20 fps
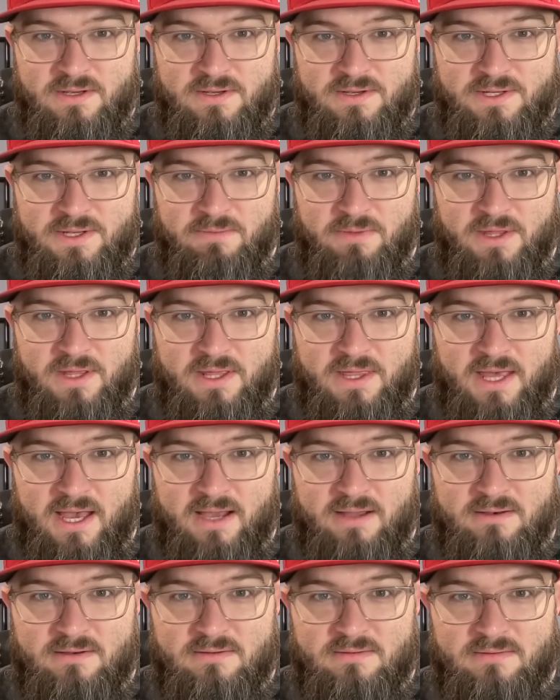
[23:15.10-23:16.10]
something like
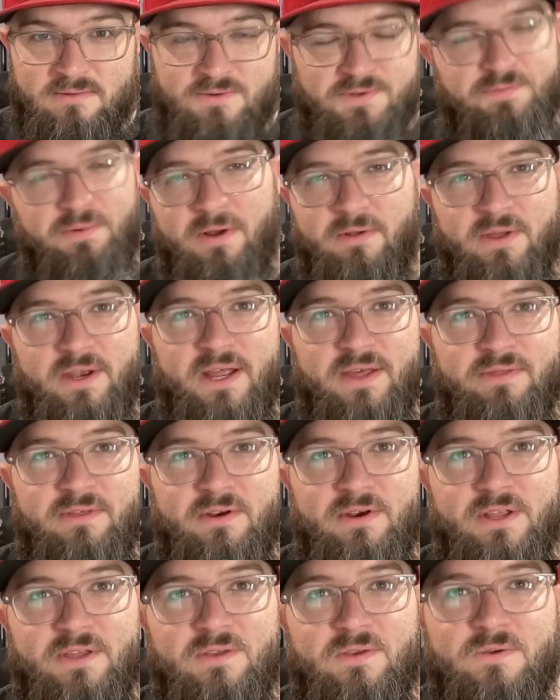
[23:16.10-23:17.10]
that. It's probably not
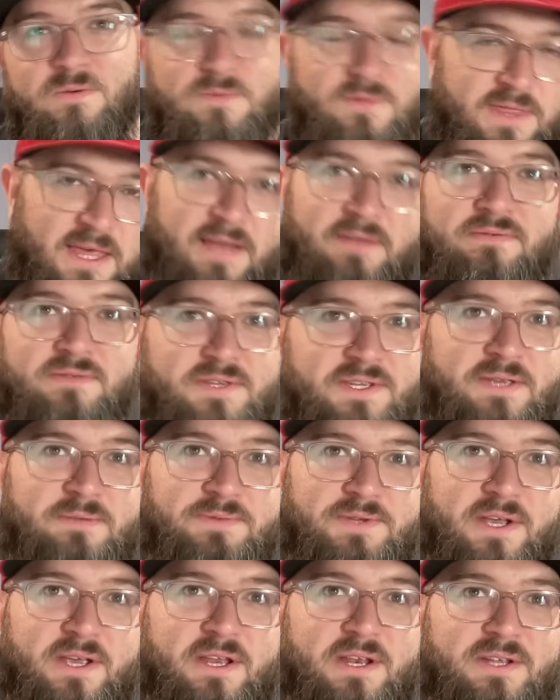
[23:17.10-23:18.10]
32. That
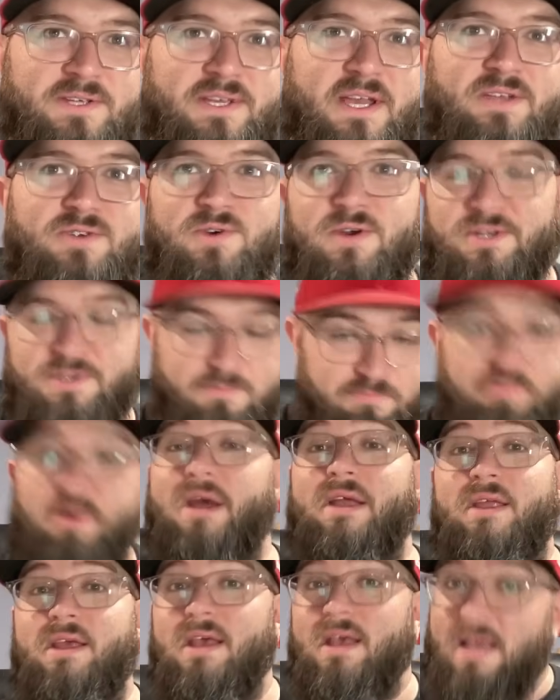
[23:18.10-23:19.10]
seems like an exaggeration.
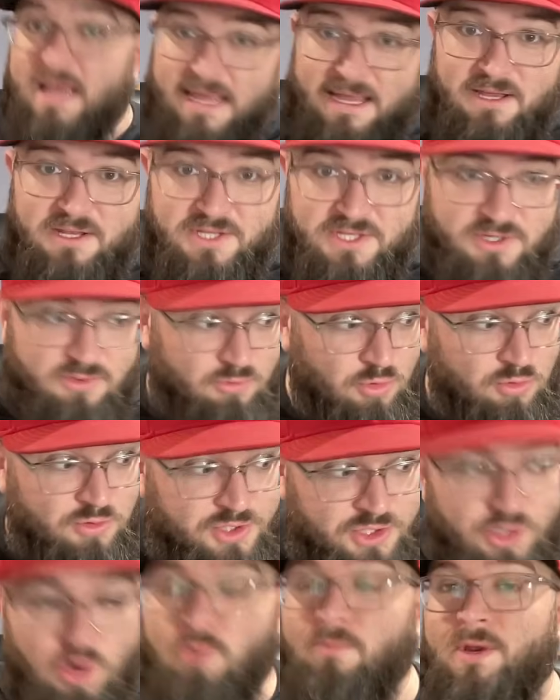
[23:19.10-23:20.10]
But he threw
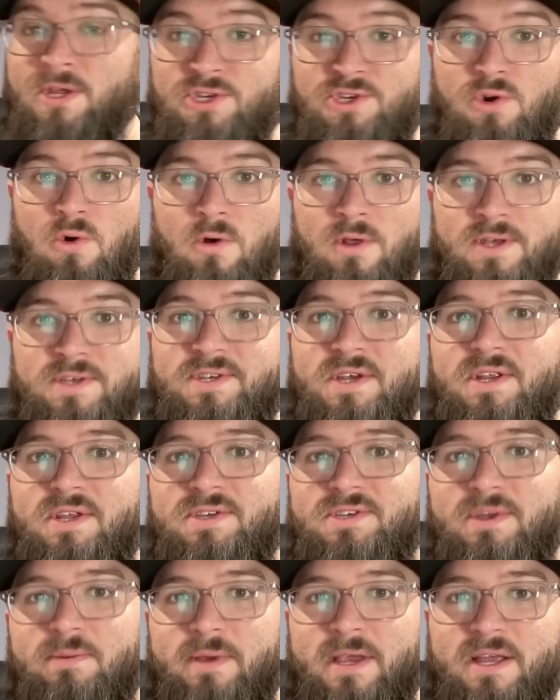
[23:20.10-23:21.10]
so many scoreless
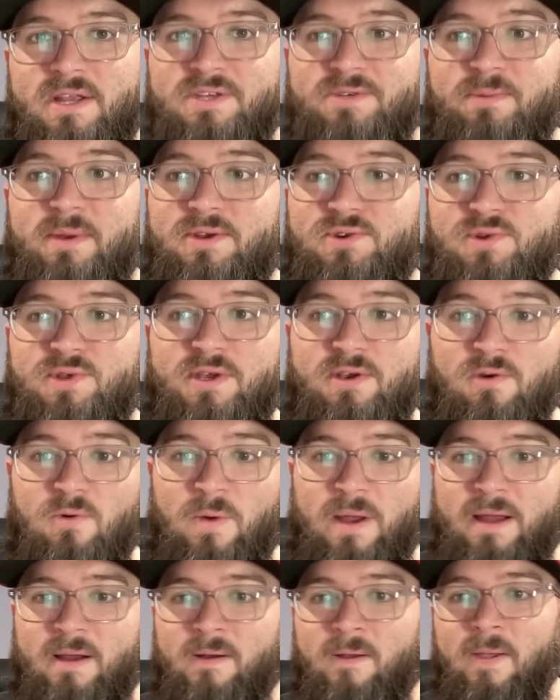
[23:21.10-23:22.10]
innings to begin his major league
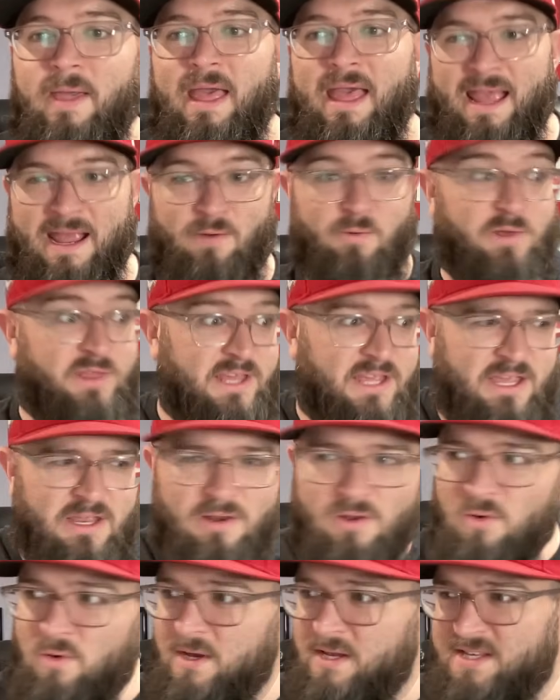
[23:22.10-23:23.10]
career. And we're thinking,
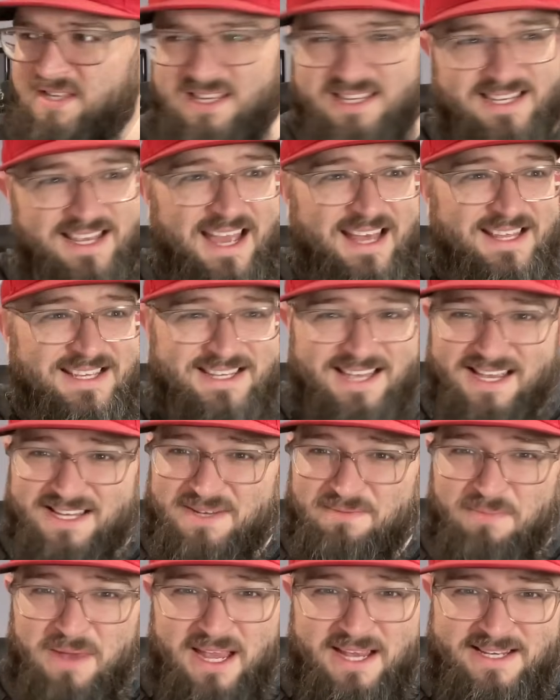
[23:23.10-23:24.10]
who is this guy? This guy's
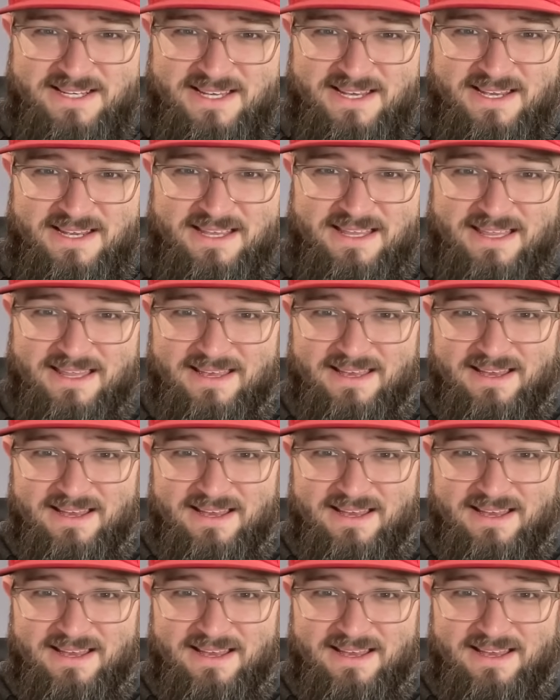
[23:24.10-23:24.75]
amazing.